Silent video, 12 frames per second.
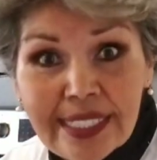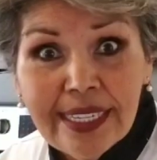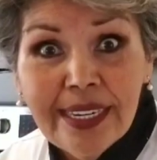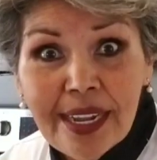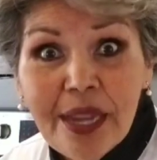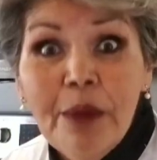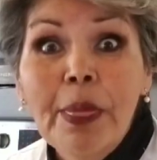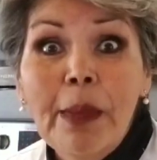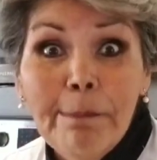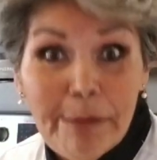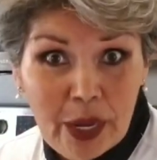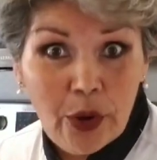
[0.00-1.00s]
it
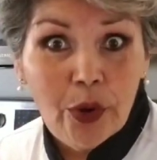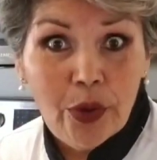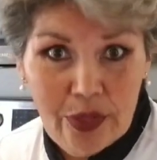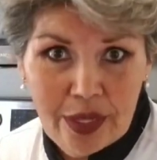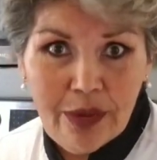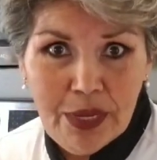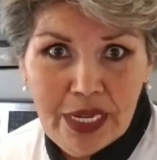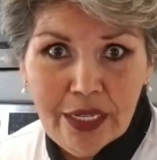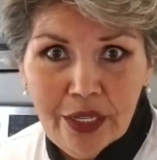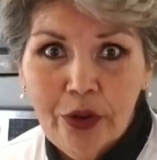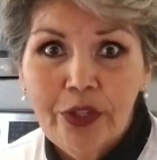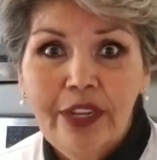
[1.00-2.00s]
better than me.
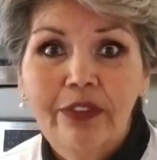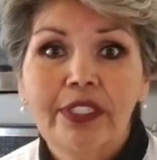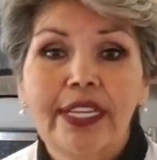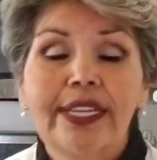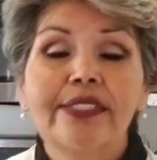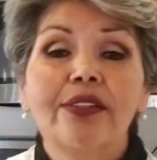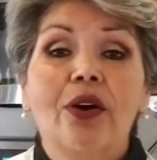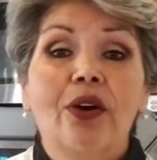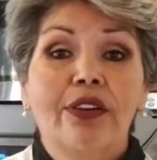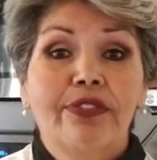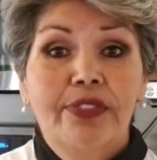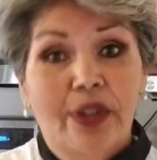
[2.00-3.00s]
Her deviled eggs
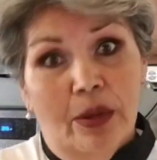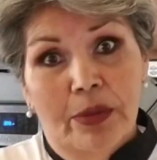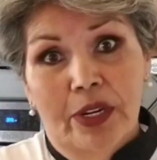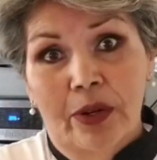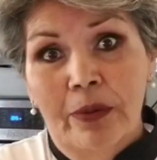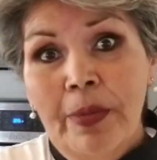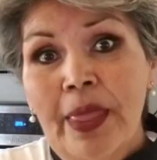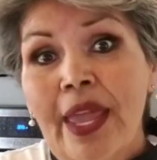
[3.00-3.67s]
are phenomenal.